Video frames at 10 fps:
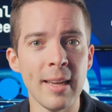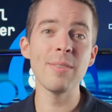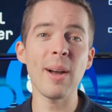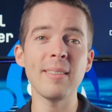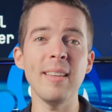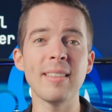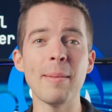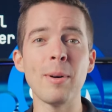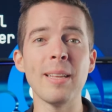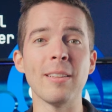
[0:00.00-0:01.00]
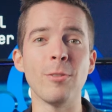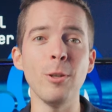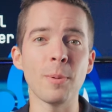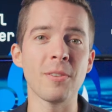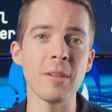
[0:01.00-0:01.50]
If I see someone that's
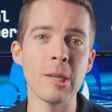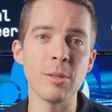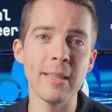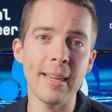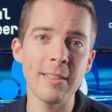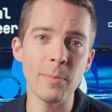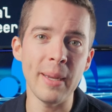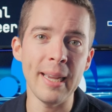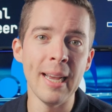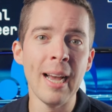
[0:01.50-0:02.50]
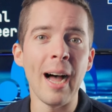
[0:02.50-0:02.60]
super staunchly against me,